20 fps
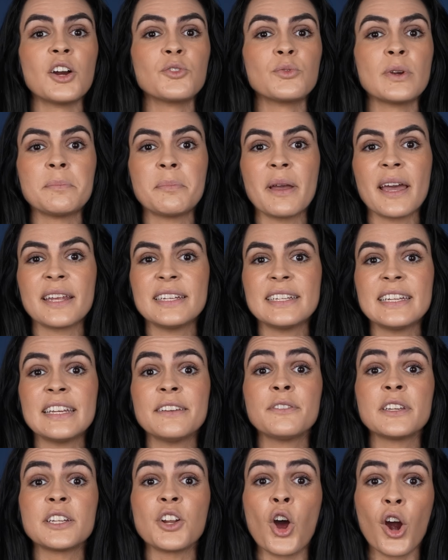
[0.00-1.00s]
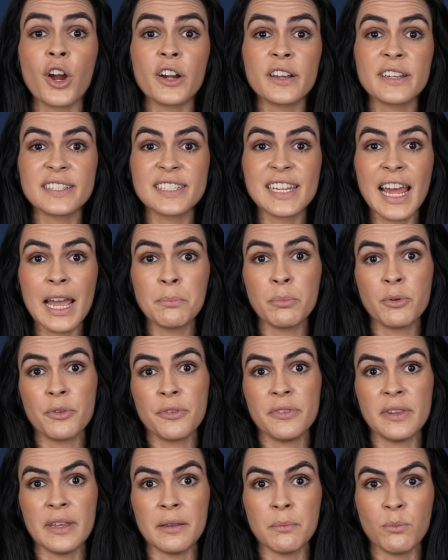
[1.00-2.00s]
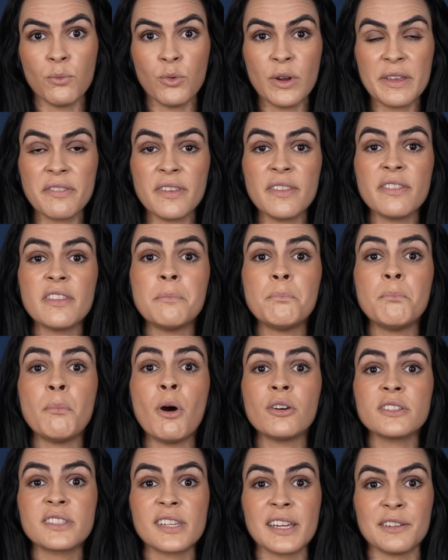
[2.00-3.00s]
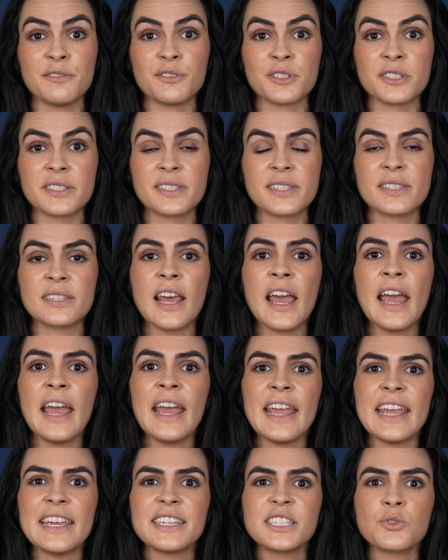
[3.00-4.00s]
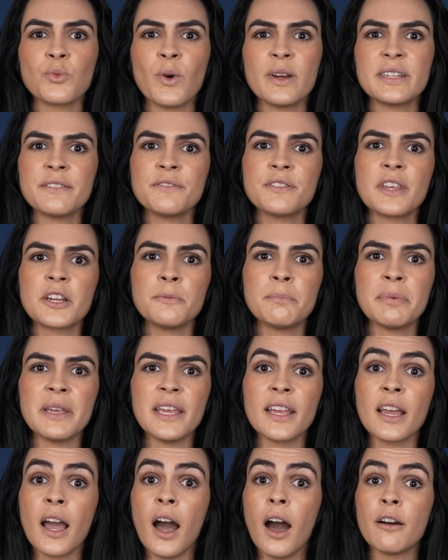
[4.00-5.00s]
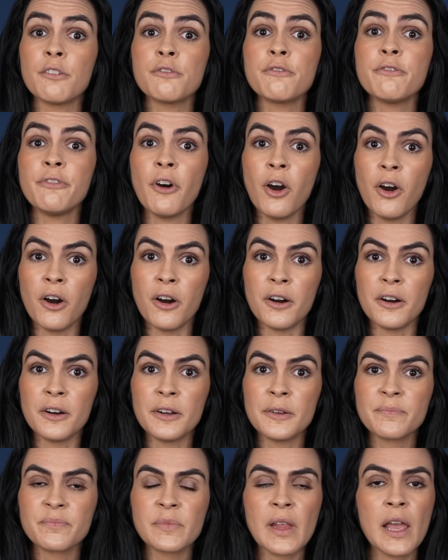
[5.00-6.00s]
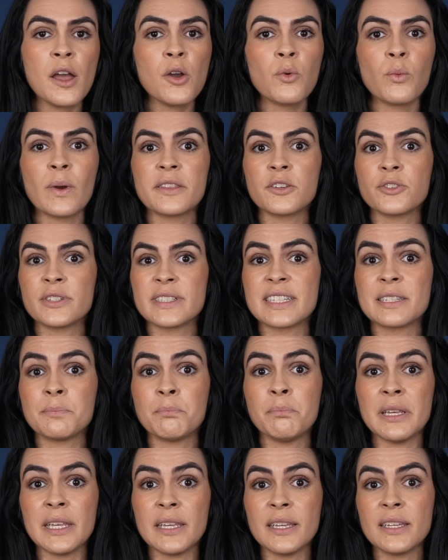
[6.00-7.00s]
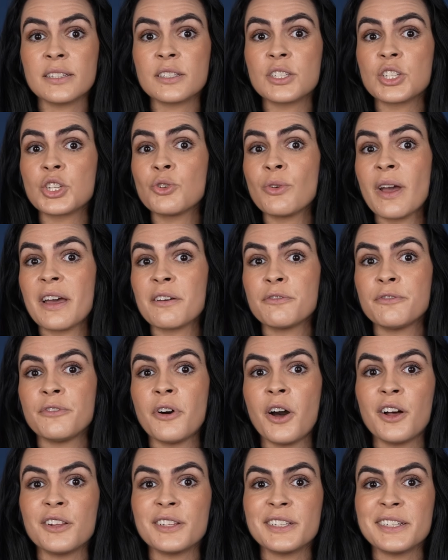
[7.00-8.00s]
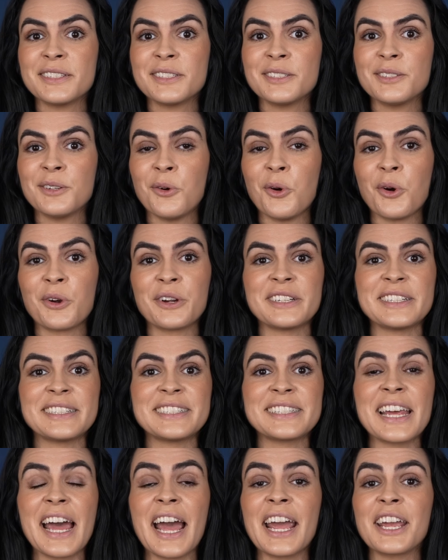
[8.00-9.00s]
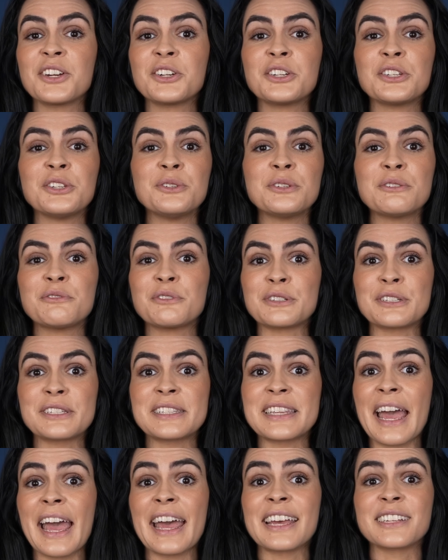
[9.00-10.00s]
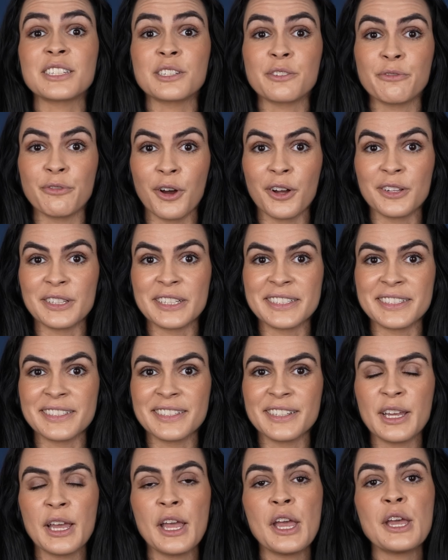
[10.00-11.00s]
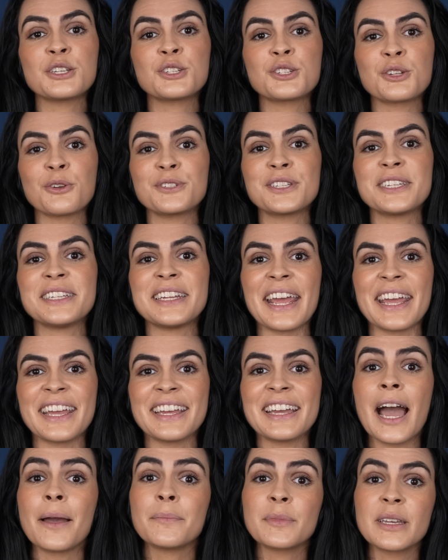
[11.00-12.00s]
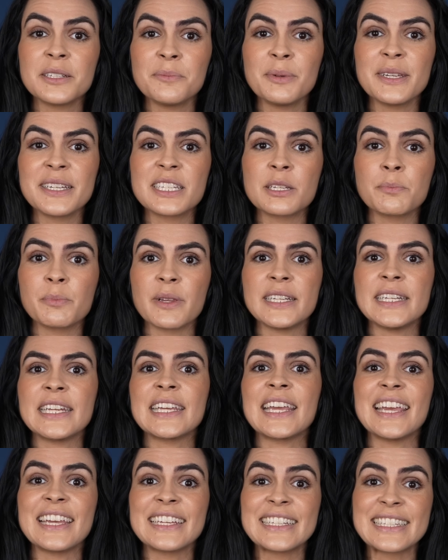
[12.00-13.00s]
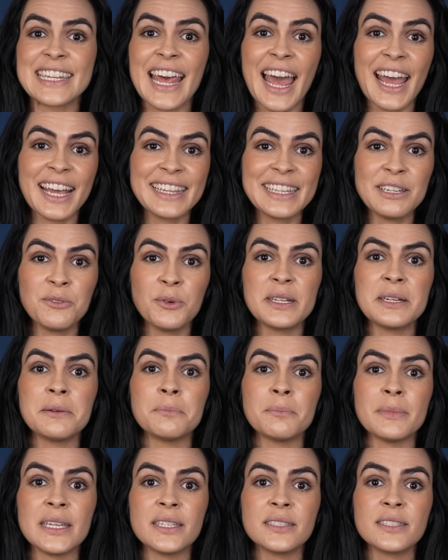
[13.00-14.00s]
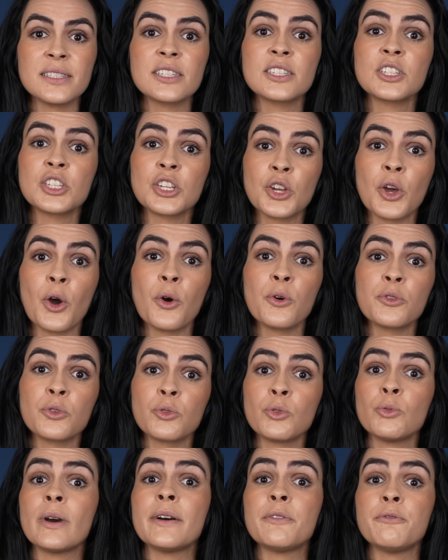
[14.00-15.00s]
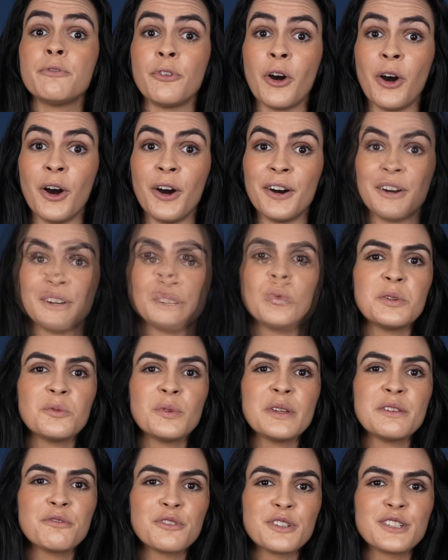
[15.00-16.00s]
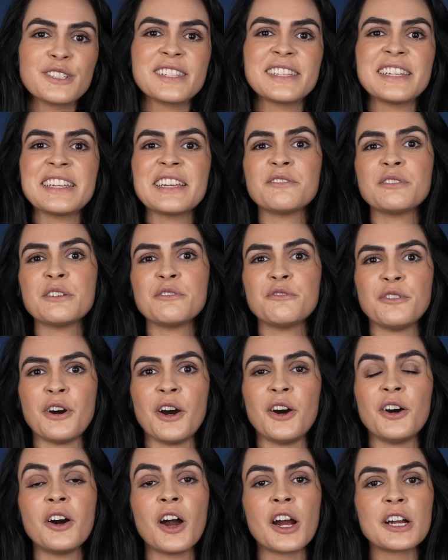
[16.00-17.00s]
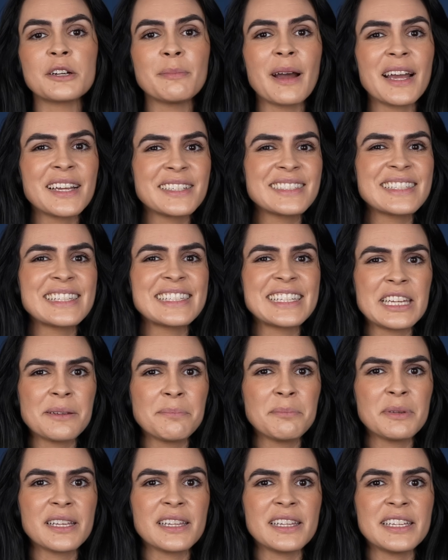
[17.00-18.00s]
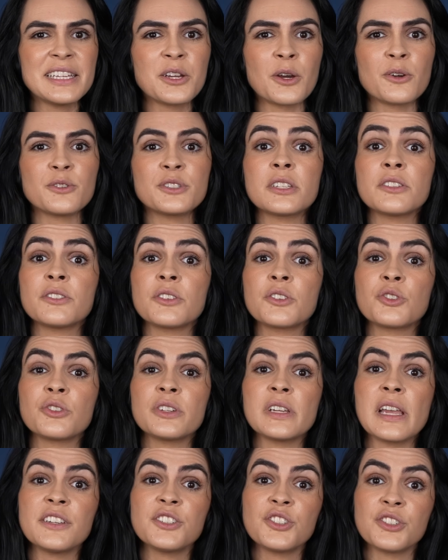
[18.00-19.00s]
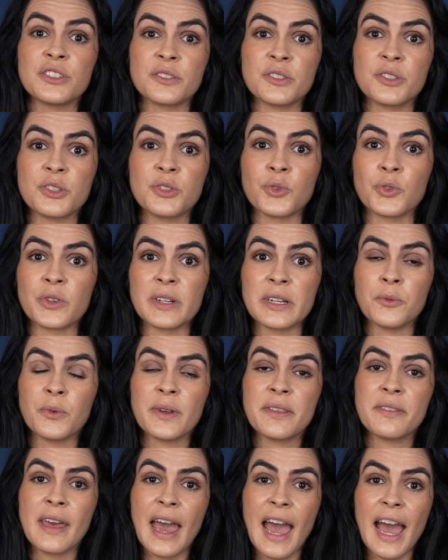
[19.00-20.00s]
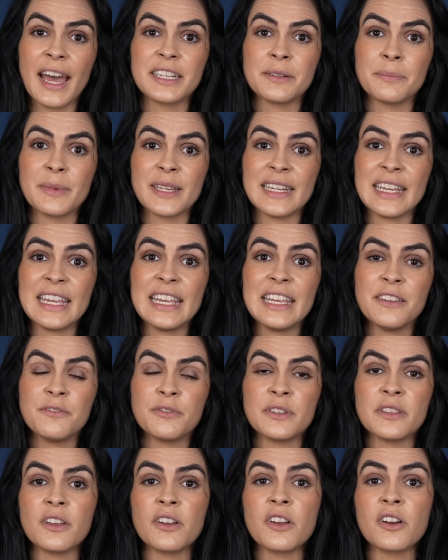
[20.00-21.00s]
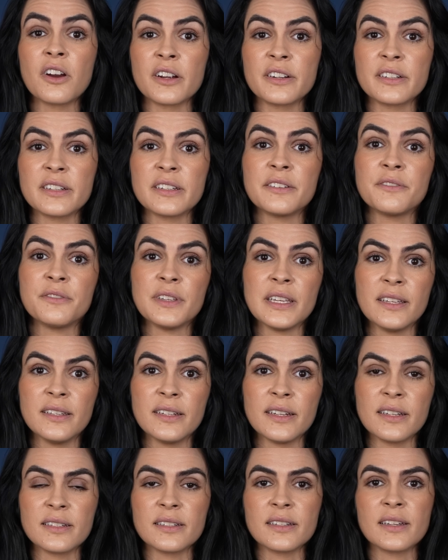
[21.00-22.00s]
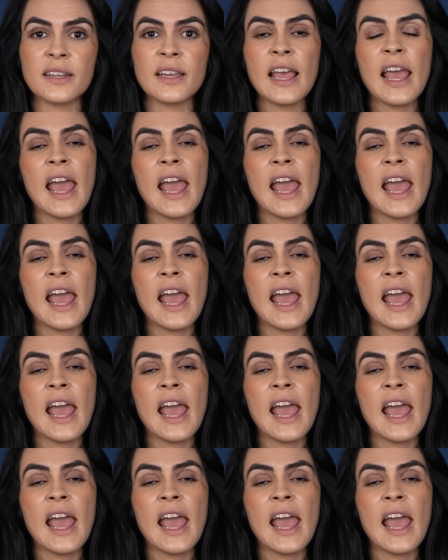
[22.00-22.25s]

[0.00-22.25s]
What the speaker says: A repetitive and archetypal theme within the multiverse is one of there being a fall, whether it's beings who have fallen or an entire universe that has fallen. So today, I'm going to be explaining exactly what it means to go through a fall. When we first think of a fall, our minds typically go to the creation story with Adam and Eve in the Garden of Eden.